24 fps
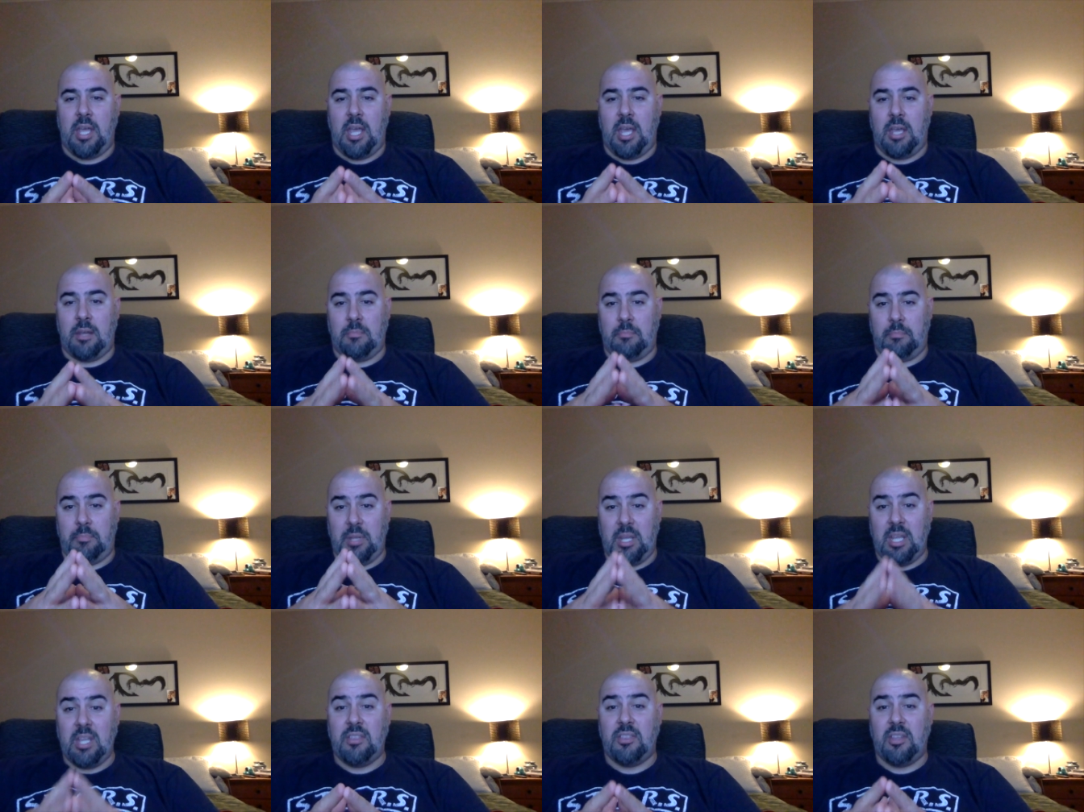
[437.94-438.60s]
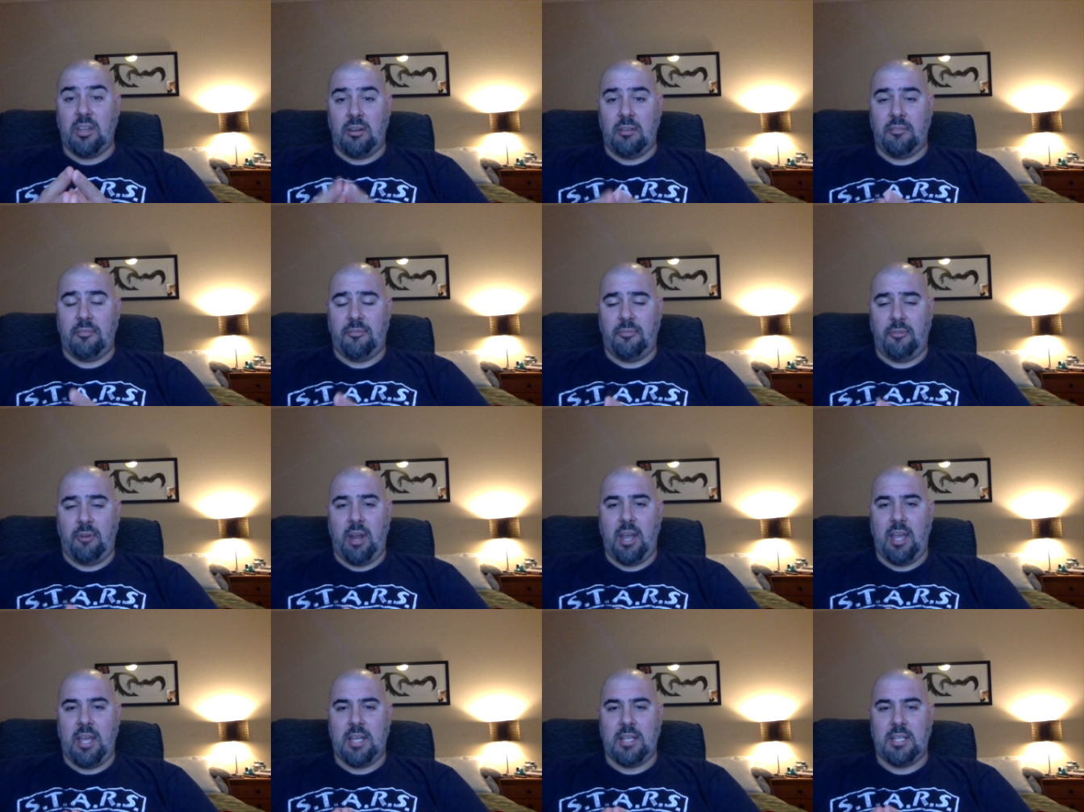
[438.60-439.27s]
and be their
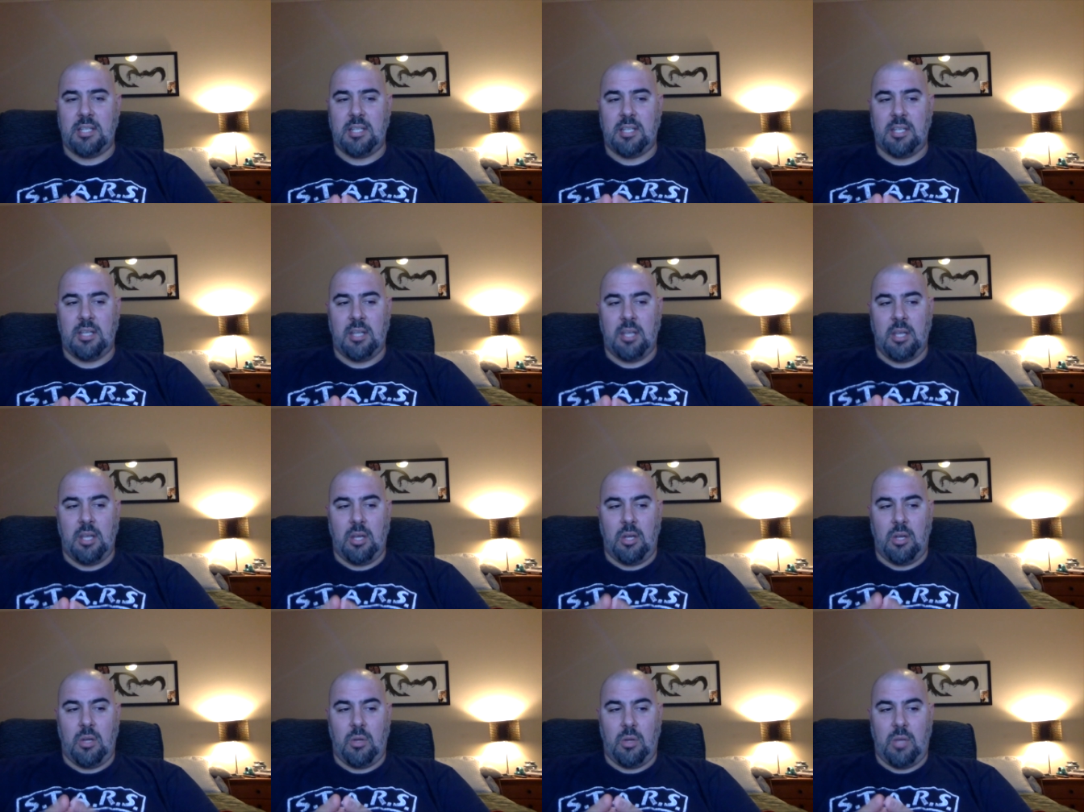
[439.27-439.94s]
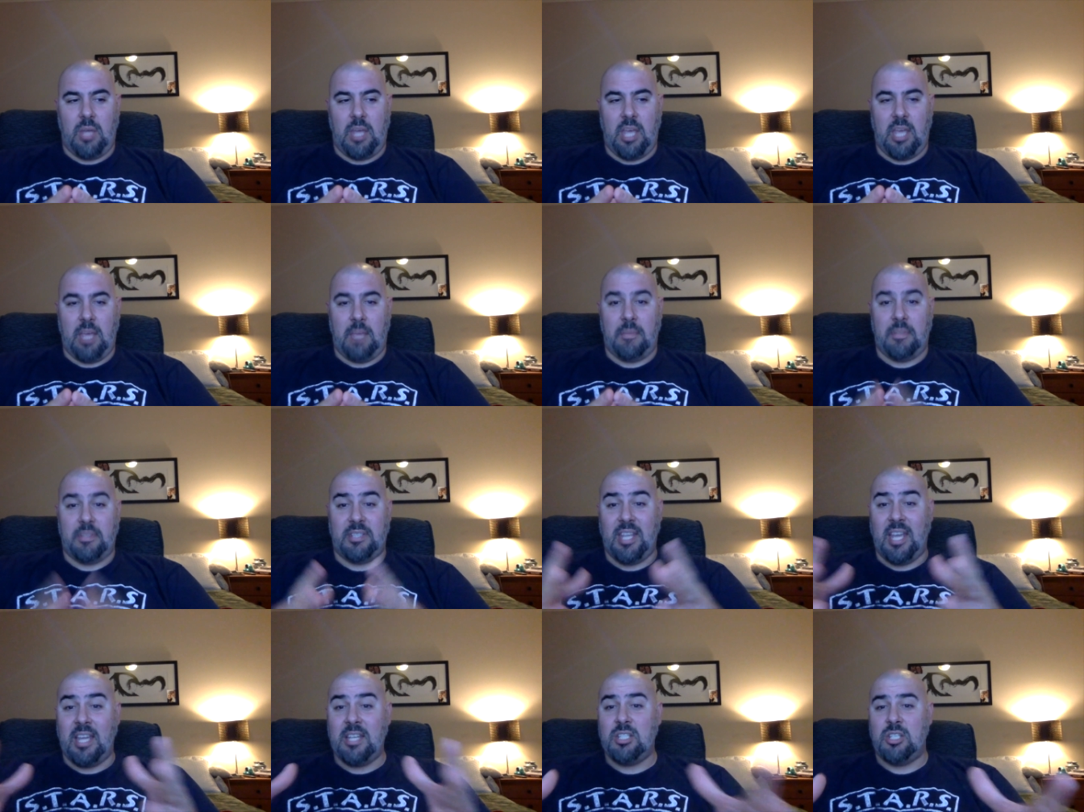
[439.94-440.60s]
friend, okay,
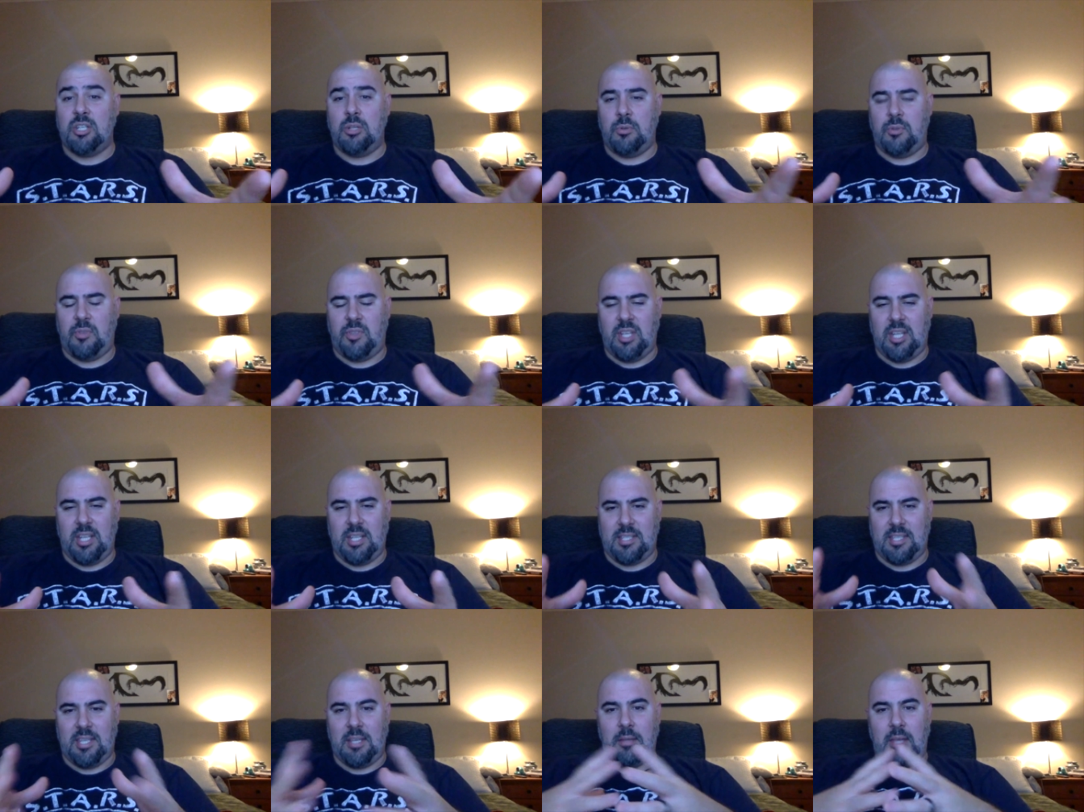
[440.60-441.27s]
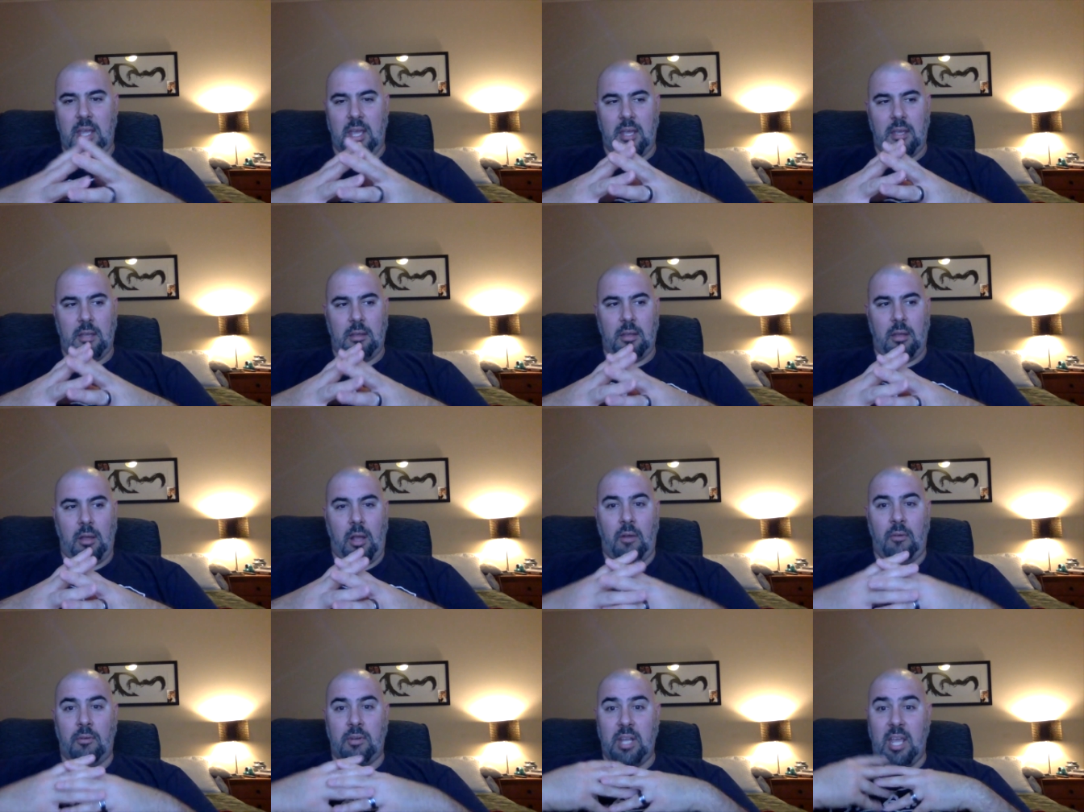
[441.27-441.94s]
but then do things that
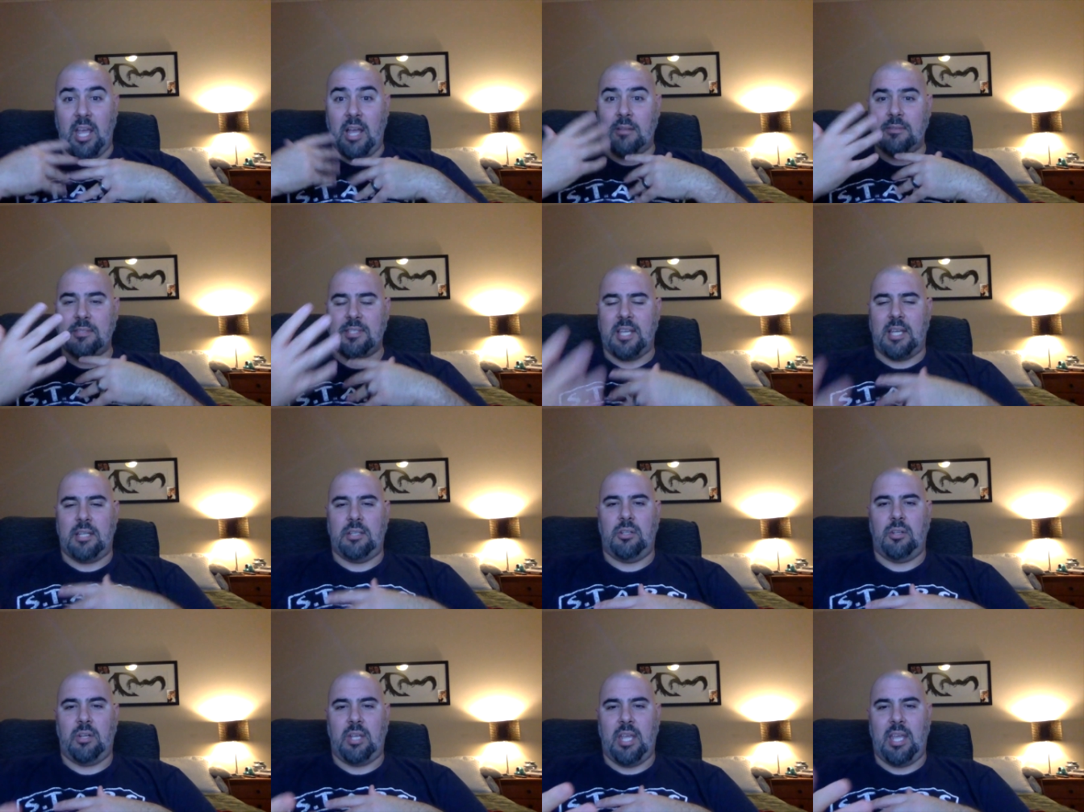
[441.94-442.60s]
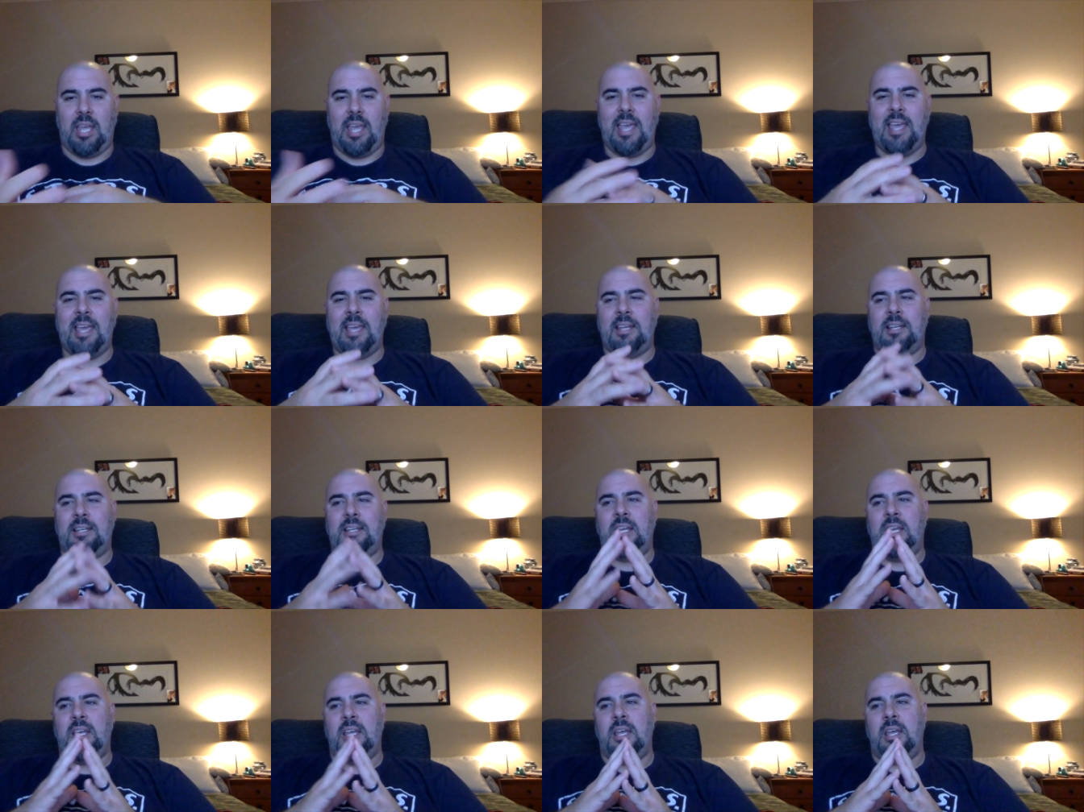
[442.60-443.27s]
on the outside looking
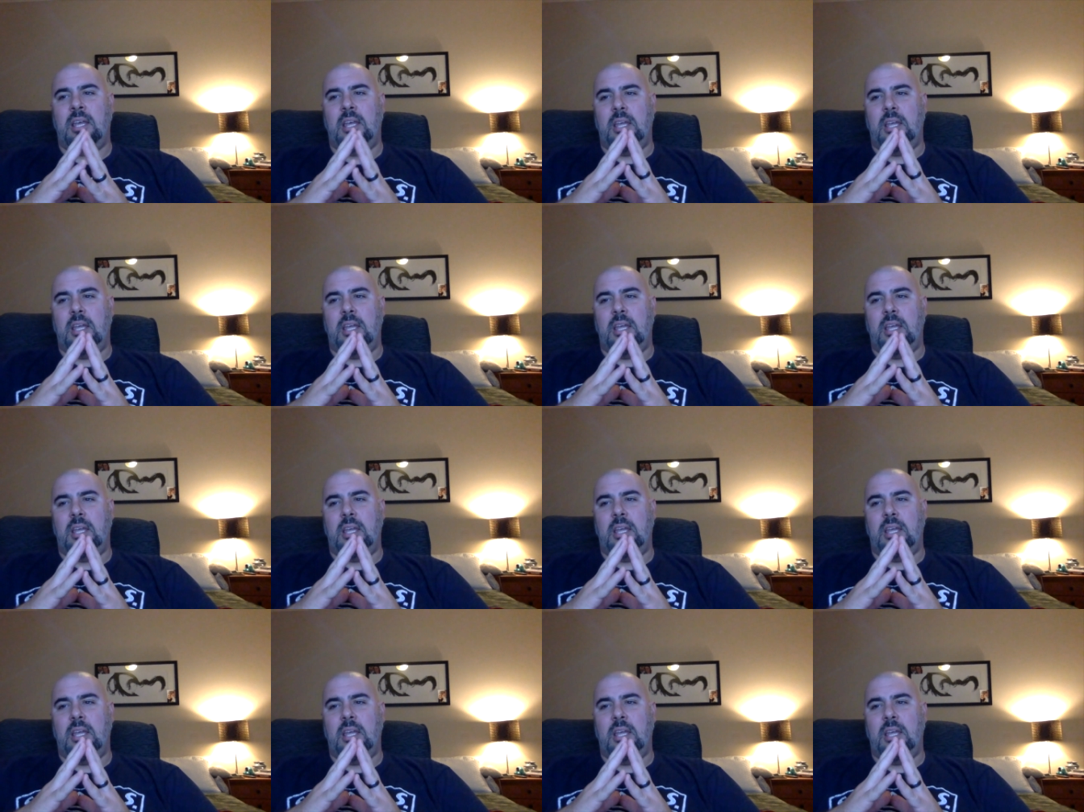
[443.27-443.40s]
in,